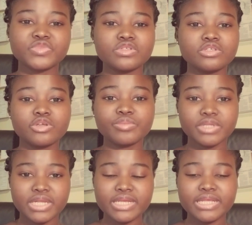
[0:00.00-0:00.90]
some
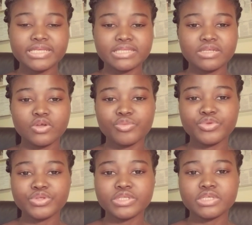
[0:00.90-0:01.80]
clinics in the
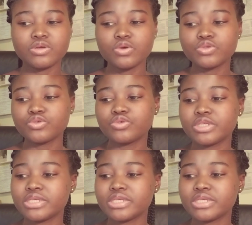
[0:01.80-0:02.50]
community, go to